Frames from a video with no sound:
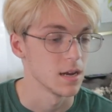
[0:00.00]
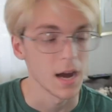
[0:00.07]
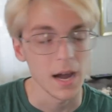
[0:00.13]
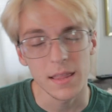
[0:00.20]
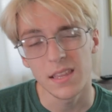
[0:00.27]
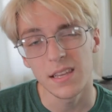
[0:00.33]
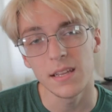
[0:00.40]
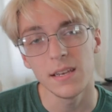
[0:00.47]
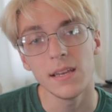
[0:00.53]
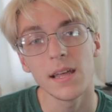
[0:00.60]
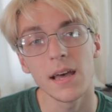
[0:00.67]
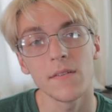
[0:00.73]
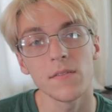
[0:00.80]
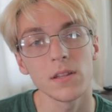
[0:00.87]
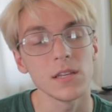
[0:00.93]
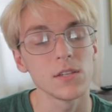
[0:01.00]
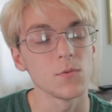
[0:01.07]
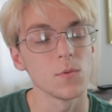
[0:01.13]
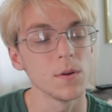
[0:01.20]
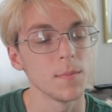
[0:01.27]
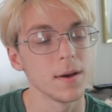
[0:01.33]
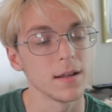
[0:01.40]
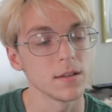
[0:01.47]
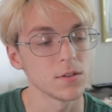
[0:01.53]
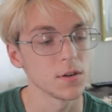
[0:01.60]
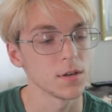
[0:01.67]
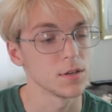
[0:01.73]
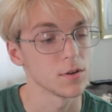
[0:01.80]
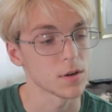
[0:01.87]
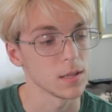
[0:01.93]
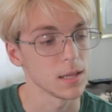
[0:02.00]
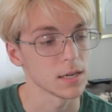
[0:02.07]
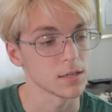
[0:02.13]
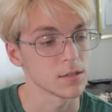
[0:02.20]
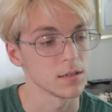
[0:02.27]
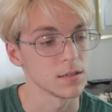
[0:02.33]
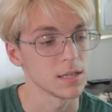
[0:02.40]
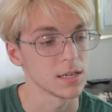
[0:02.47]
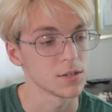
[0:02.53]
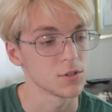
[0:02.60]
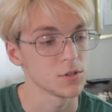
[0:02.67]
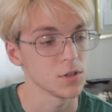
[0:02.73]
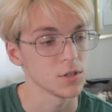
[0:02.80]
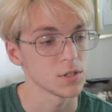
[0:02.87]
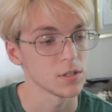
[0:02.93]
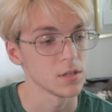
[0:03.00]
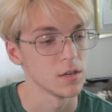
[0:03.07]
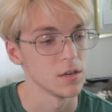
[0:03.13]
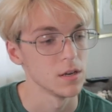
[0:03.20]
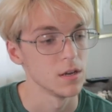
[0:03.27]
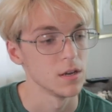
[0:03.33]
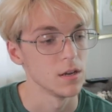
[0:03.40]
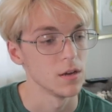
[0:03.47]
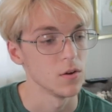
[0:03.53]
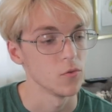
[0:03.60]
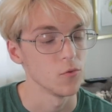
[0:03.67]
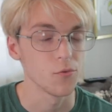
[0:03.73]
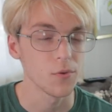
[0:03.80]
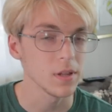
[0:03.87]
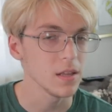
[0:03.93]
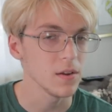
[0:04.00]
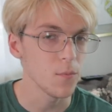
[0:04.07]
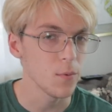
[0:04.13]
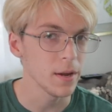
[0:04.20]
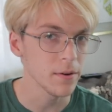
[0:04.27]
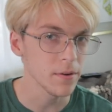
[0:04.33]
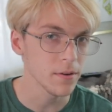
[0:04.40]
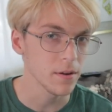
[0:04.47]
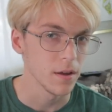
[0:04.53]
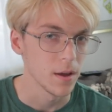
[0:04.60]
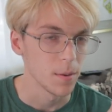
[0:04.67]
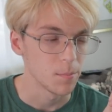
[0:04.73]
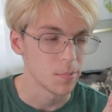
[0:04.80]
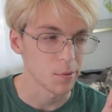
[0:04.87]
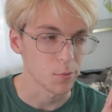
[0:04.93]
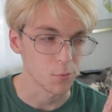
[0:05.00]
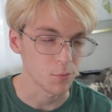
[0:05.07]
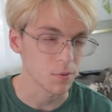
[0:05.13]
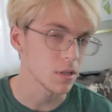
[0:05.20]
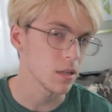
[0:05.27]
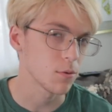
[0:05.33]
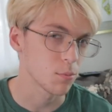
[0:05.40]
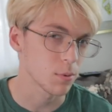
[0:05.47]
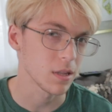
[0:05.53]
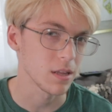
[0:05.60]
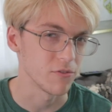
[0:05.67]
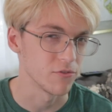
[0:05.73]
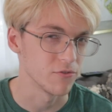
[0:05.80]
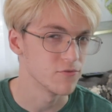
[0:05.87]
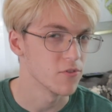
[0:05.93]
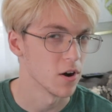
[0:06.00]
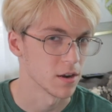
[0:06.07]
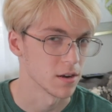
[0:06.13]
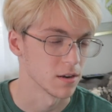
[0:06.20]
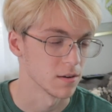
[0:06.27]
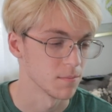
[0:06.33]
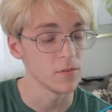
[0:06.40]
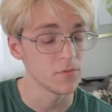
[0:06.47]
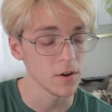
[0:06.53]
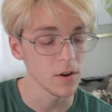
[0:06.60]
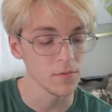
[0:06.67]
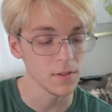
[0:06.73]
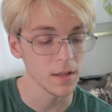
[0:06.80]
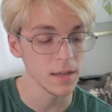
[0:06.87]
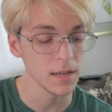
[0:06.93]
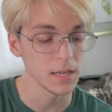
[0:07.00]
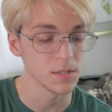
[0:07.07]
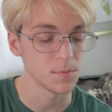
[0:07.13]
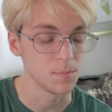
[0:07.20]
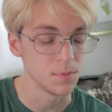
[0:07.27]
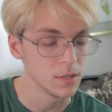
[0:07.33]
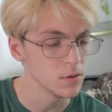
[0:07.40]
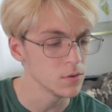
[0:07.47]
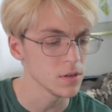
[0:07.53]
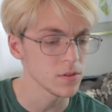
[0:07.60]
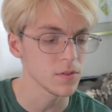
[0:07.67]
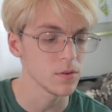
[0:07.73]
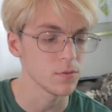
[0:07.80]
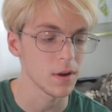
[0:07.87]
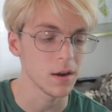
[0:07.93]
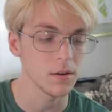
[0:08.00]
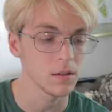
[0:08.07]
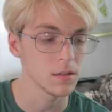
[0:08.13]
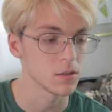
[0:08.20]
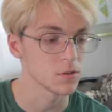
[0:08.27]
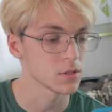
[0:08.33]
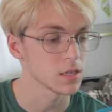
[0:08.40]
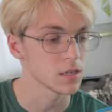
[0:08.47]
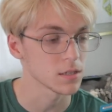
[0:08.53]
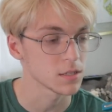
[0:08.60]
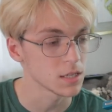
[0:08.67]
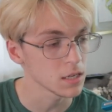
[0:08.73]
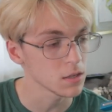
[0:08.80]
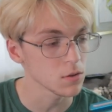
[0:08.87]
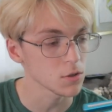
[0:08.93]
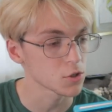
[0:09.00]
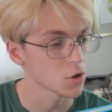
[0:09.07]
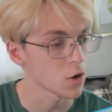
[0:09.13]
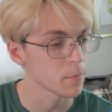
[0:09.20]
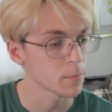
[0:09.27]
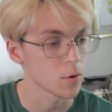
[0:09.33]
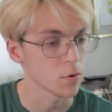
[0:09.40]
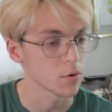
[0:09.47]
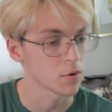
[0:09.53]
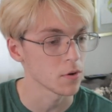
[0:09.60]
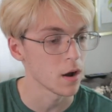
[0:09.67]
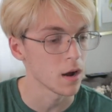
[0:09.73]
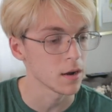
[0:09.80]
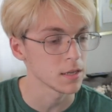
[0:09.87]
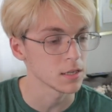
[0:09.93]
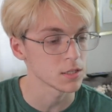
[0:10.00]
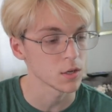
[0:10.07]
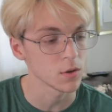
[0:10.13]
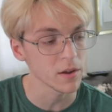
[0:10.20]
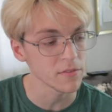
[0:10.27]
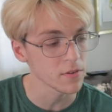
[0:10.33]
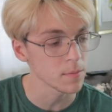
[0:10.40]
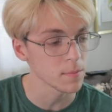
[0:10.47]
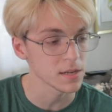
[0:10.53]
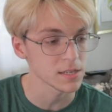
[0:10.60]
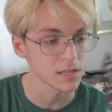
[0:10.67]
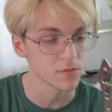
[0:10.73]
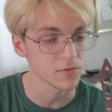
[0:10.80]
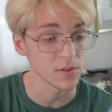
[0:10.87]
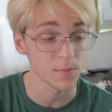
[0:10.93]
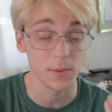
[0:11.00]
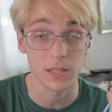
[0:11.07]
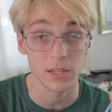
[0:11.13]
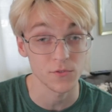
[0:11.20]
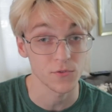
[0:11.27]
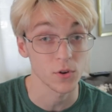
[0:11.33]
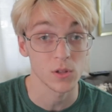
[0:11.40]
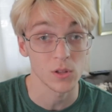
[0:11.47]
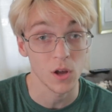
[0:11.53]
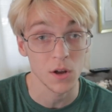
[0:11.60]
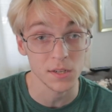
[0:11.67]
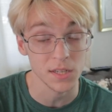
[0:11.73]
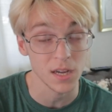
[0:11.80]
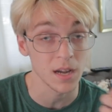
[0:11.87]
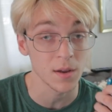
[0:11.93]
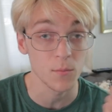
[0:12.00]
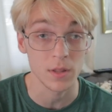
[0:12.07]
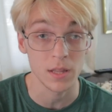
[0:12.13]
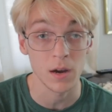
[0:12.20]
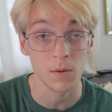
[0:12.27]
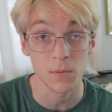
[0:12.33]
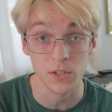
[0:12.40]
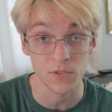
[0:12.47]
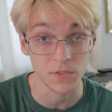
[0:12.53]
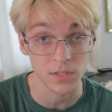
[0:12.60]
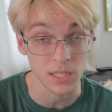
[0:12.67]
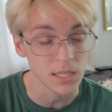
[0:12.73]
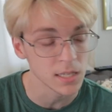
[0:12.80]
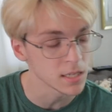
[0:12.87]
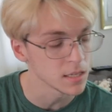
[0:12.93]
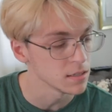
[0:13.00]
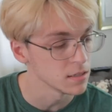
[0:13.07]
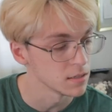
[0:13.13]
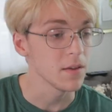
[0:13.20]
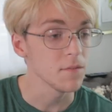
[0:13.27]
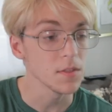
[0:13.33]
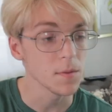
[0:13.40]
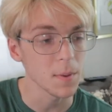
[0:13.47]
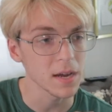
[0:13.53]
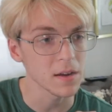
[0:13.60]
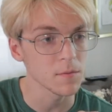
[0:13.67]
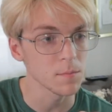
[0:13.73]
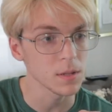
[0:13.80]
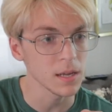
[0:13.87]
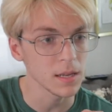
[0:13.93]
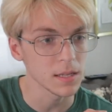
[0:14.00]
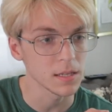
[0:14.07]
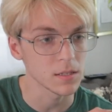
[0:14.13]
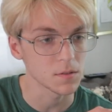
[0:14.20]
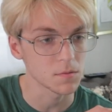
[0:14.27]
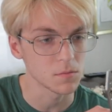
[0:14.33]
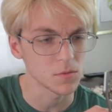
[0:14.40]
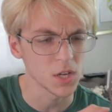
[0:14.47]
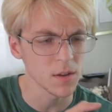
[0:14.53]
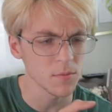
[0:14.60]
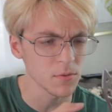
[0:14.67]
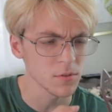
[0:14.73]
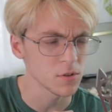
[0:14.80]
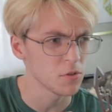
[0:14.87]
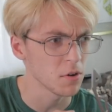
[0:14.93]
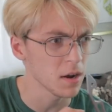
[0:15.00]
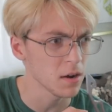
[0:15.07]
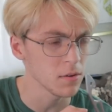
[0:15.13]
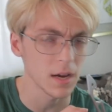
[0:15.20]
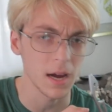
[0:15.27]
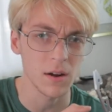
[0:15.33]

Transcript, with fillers: I think you need to have at least one Balisong in your collection that's just really weird, but really fun. The Firefly is beautifully rounded. There's not a single sharp corner on it, so I found myself flipping this for a long time without much fatigue. Even the back of blade is chamfered, crowned.